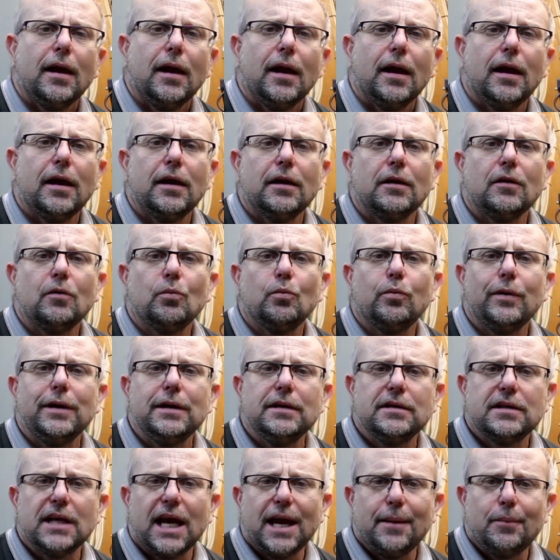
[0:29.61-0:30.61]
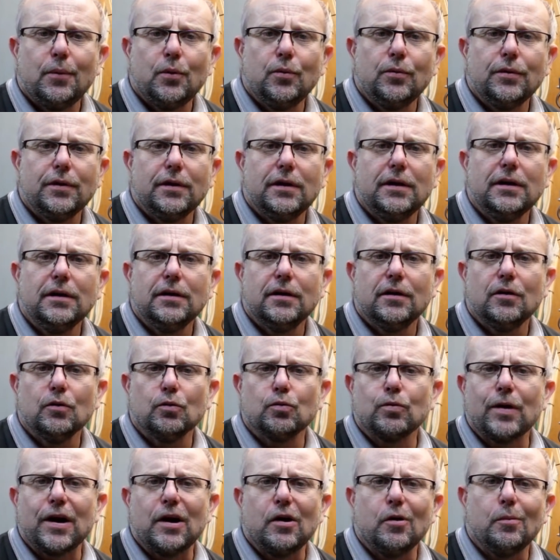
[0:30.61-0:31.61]
And we dabbled into the
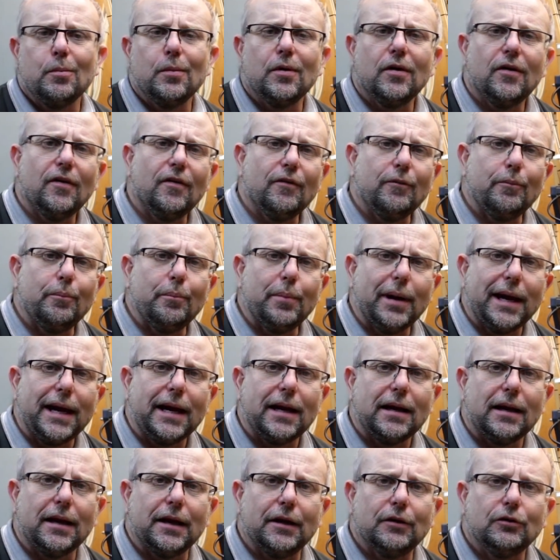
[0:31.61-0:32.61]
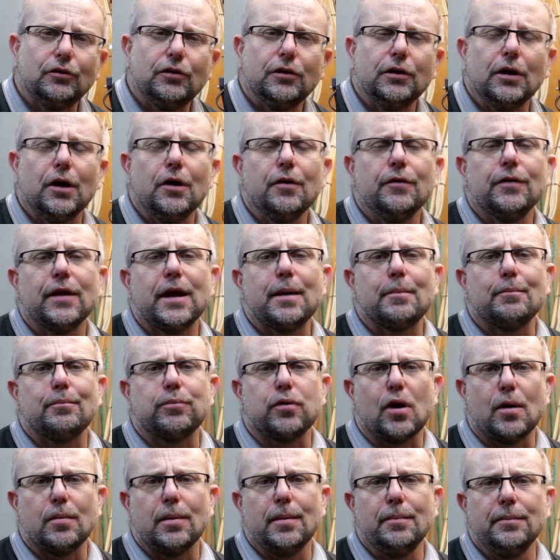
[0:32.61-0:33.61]
realm of backlash, you know, that
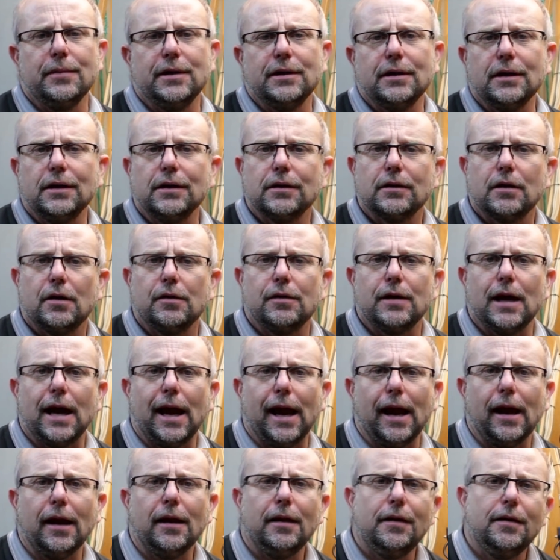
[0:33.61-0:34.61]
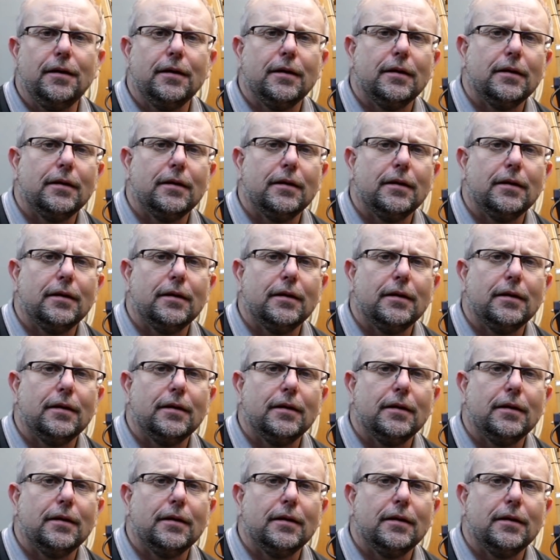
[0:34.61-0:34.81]
problem you didn't know you had.